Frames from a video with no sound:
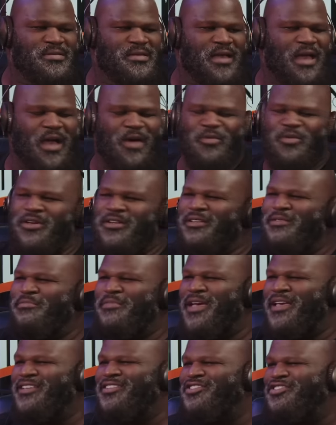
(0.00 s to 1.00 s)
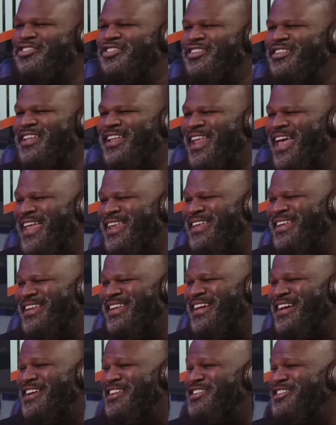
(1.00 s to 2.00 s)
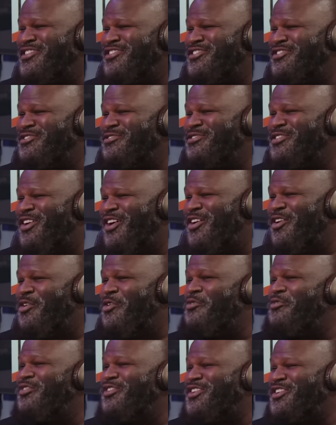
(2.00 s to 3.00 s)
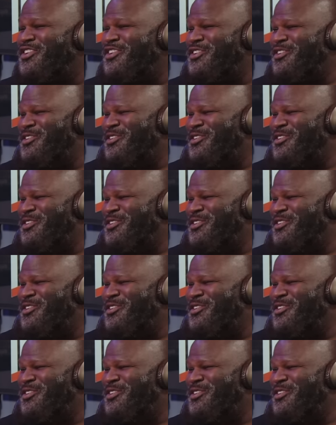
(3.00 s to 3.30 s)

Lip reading: I wanted to make sure that I didn't undershoot or overshoot.